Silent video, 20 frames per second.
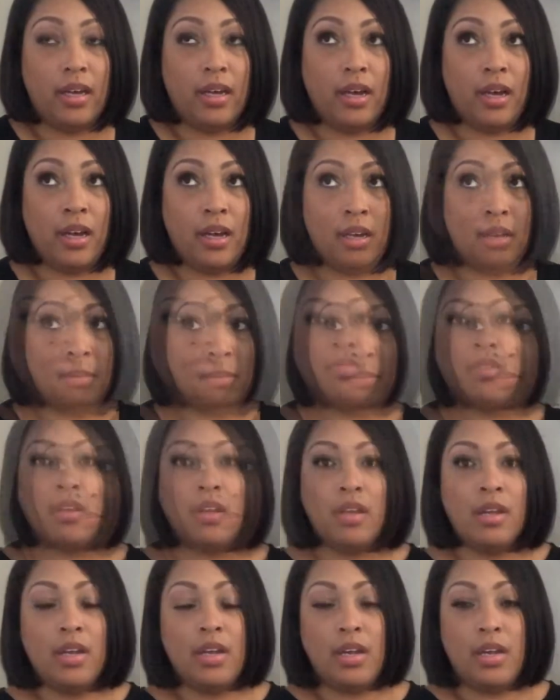
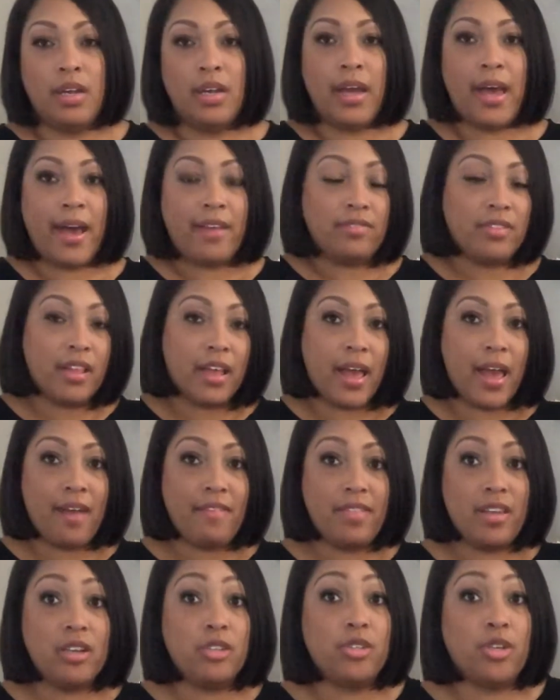After they
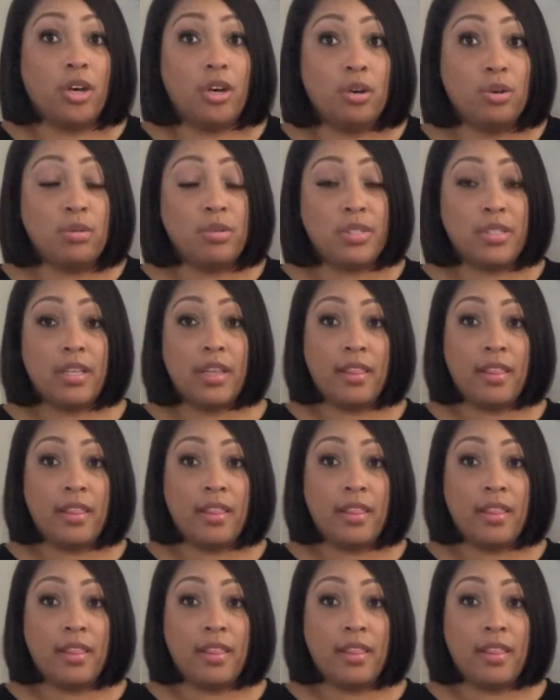have their toast,